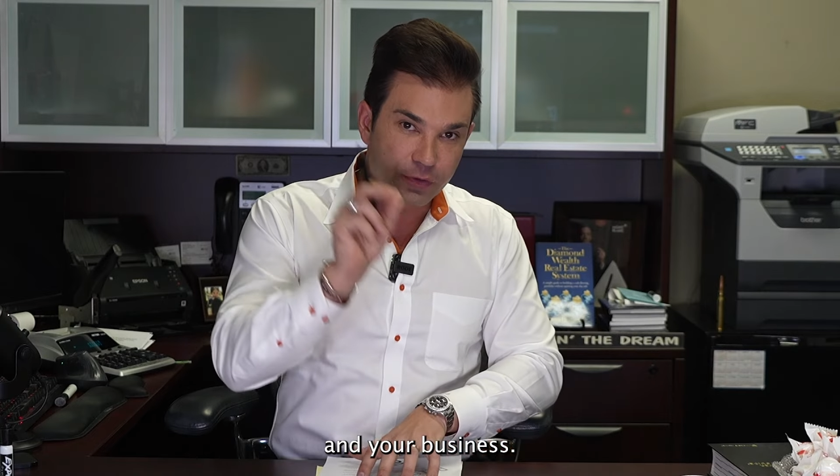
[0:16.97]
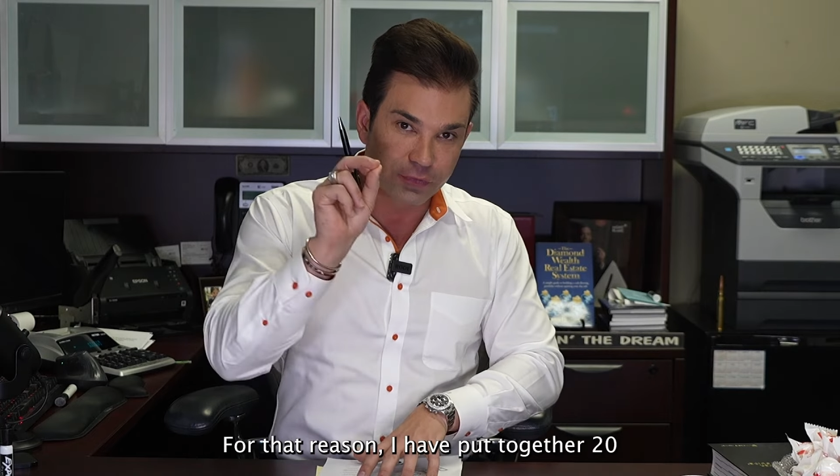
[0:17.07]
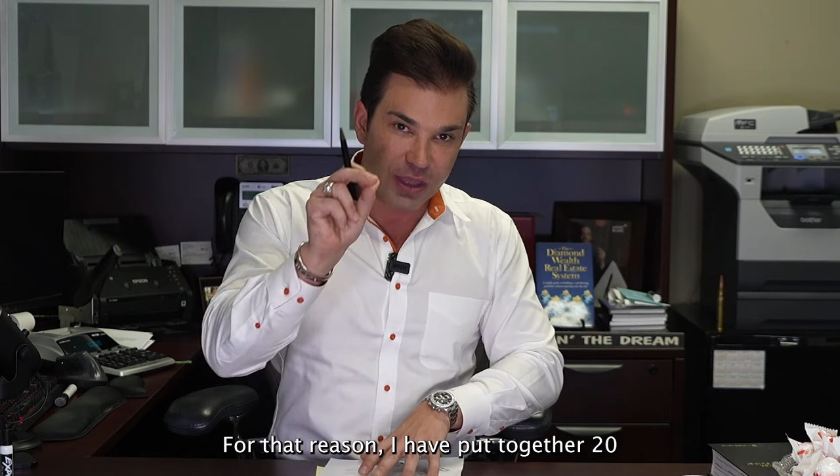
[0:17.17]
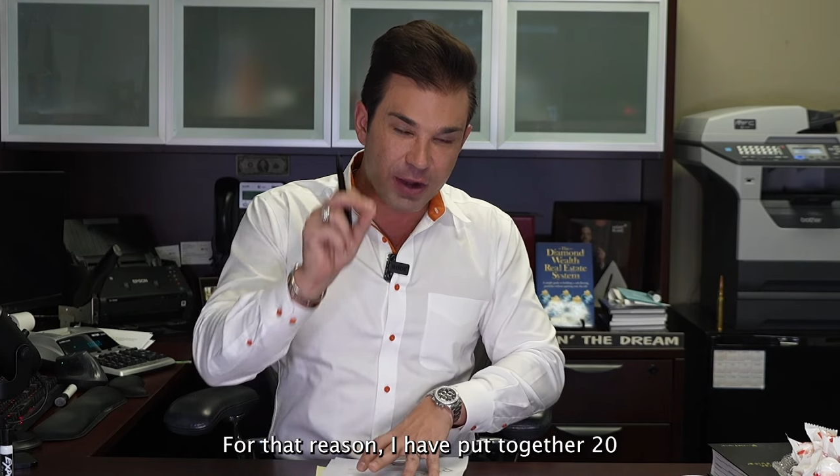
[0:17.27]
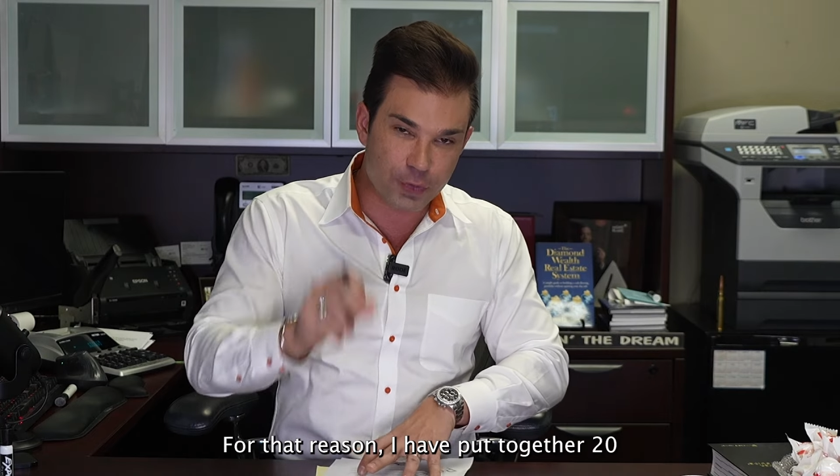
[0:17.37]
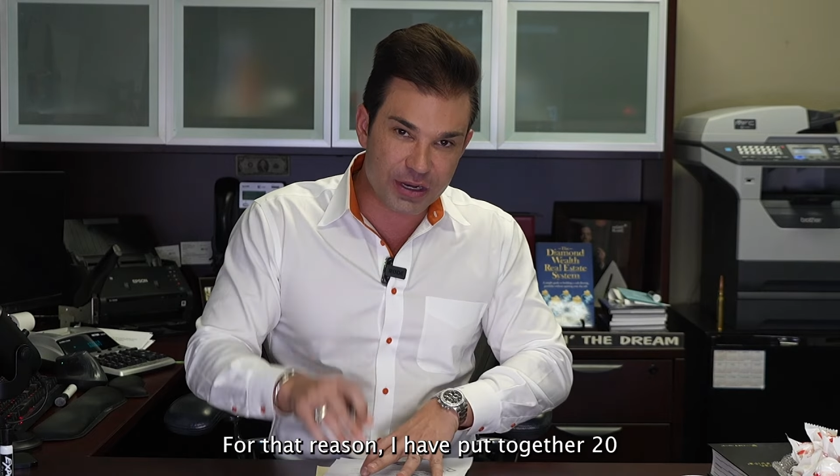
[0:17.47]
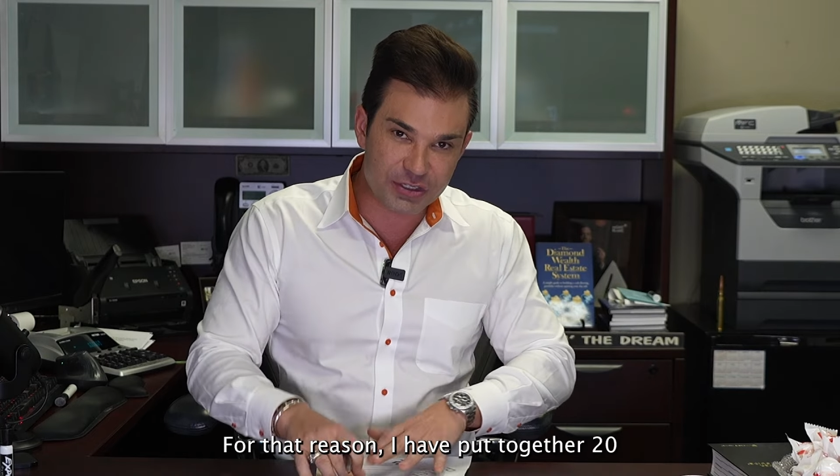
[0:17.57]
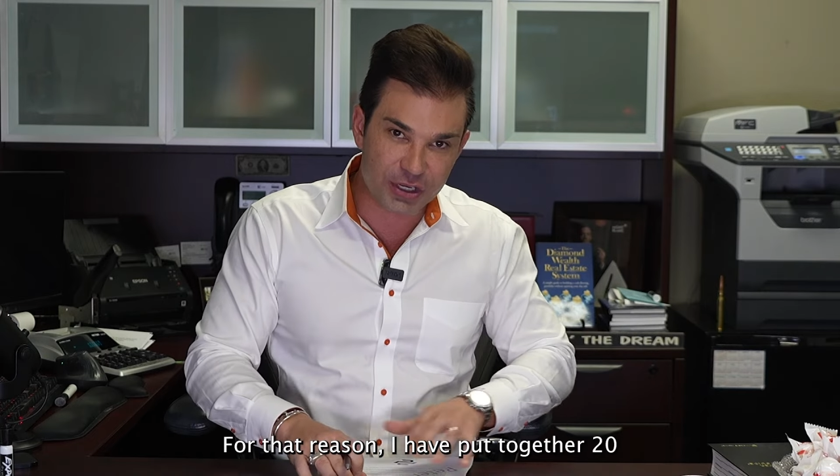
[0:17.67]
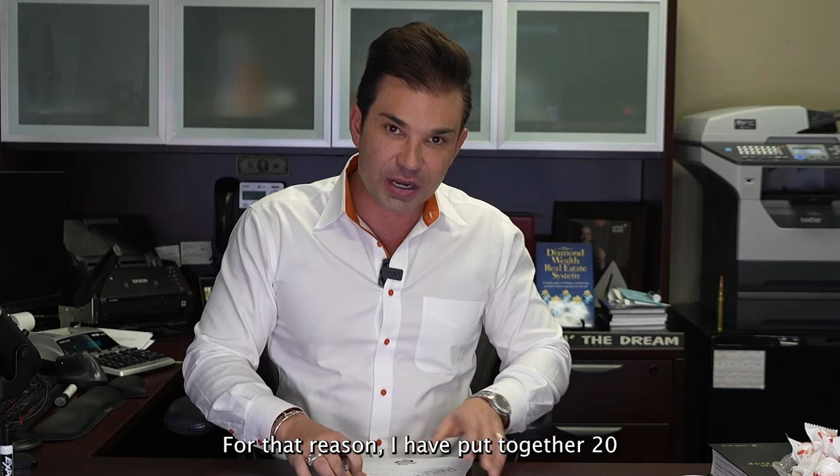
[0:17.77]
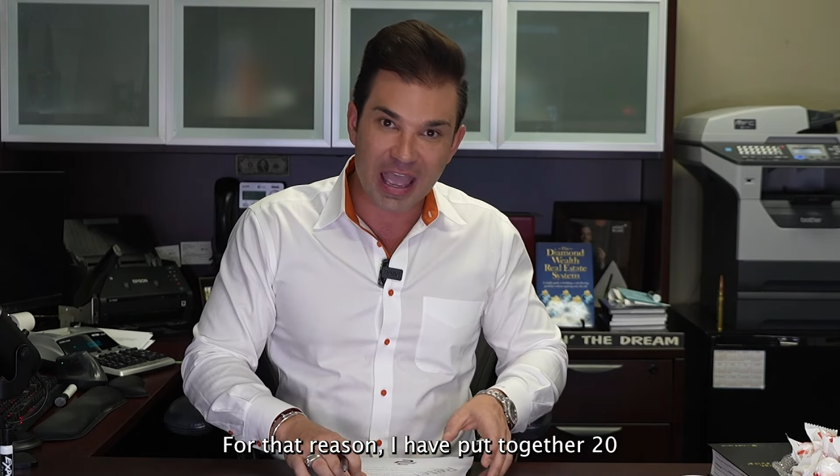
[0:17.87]
For that
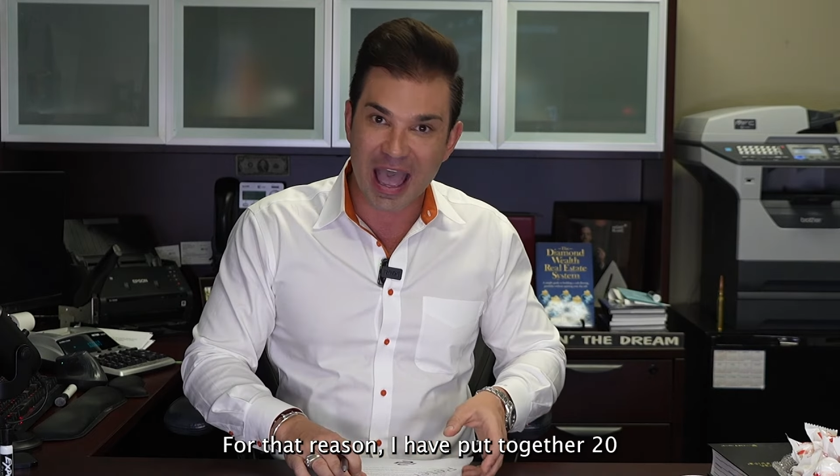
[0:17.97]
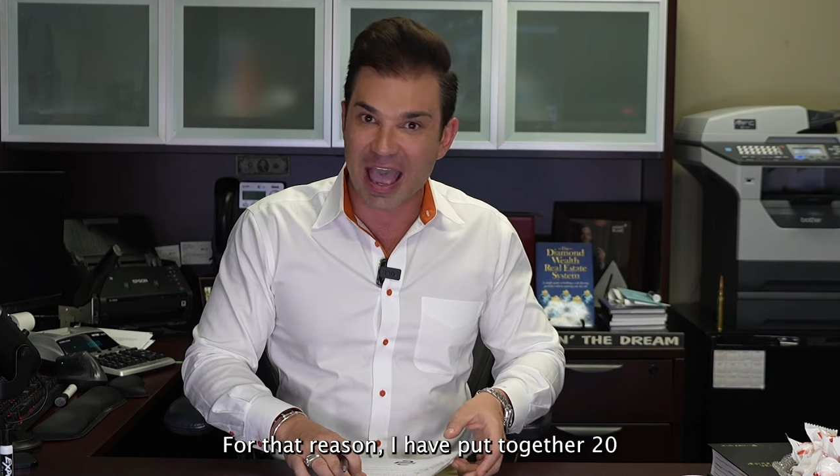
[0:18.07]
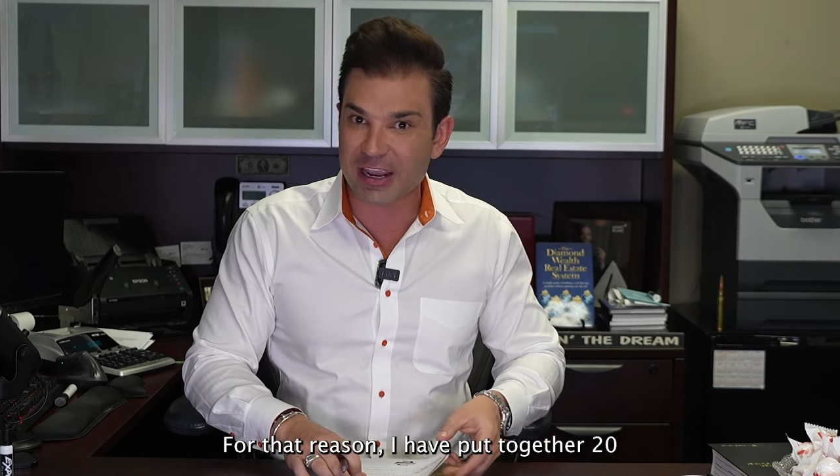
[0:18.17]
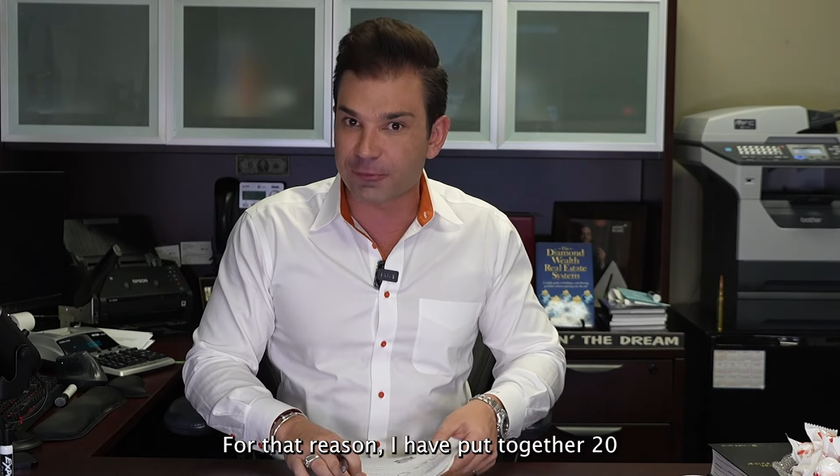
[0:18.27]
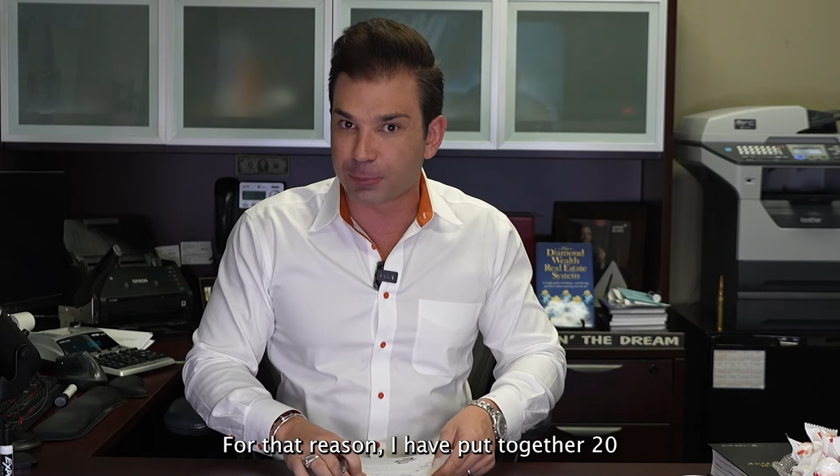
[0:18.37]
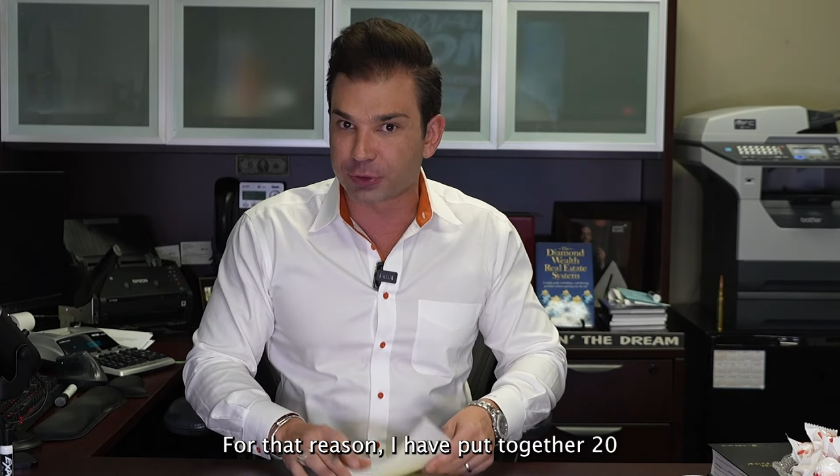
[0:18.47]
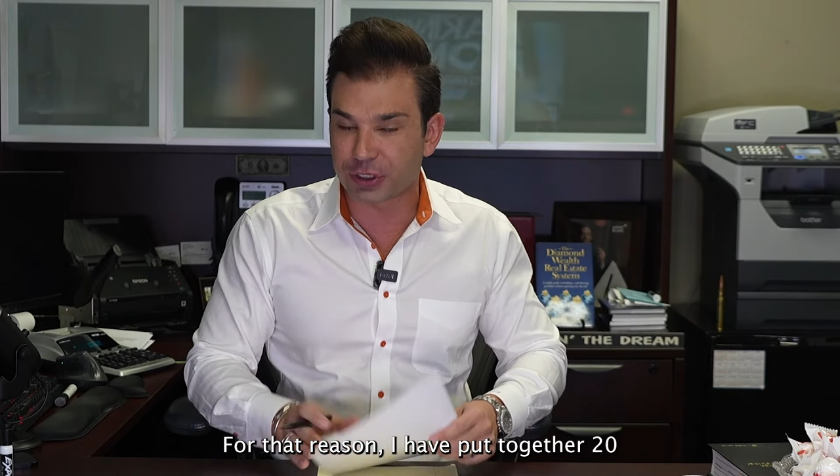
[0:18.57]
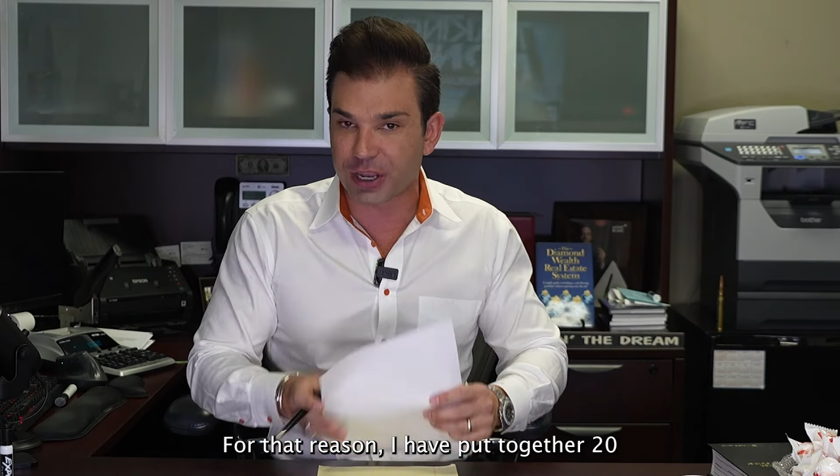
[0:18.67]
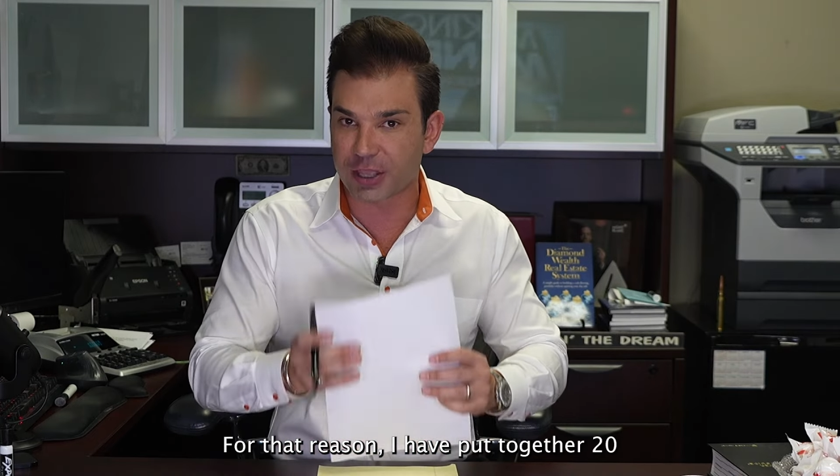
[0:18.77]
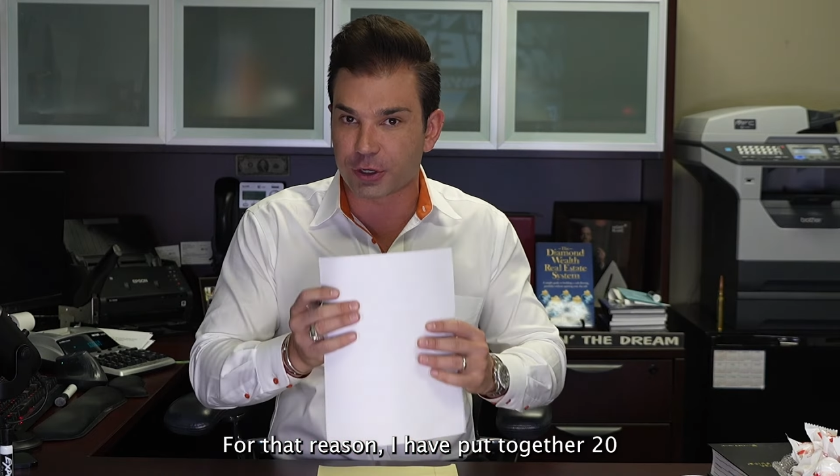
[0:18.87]
reason, I have put
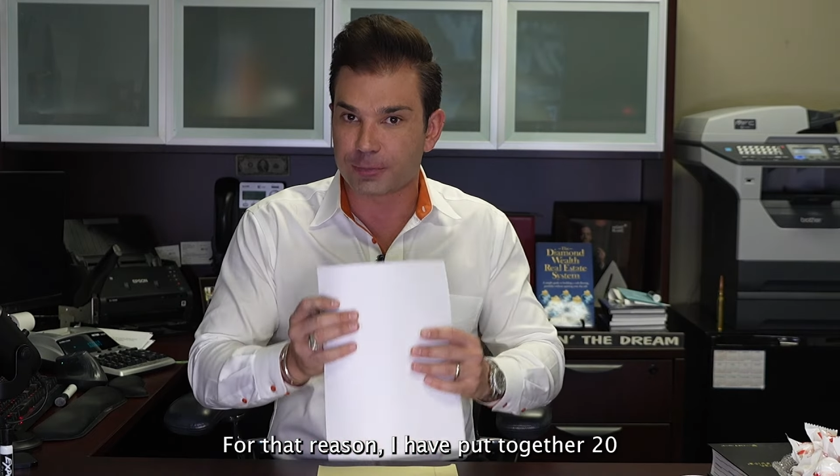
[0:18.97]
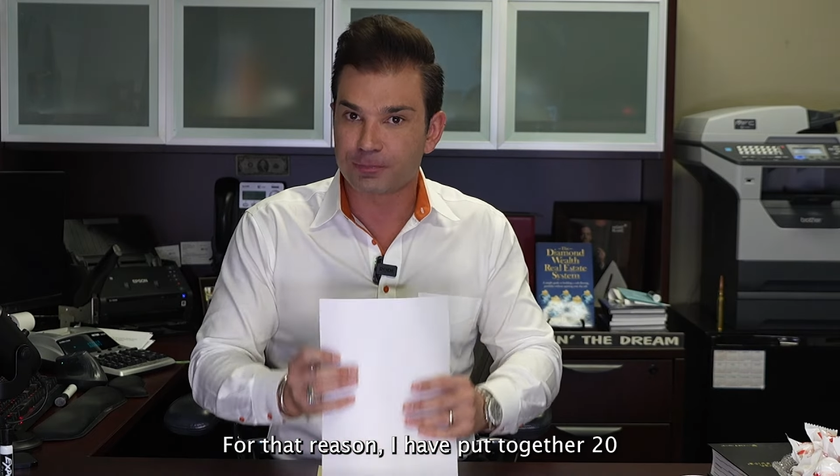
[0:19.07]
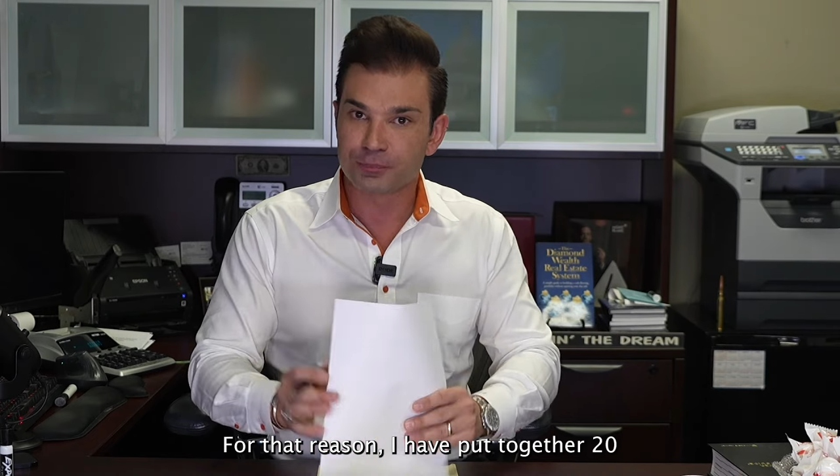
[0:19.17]
together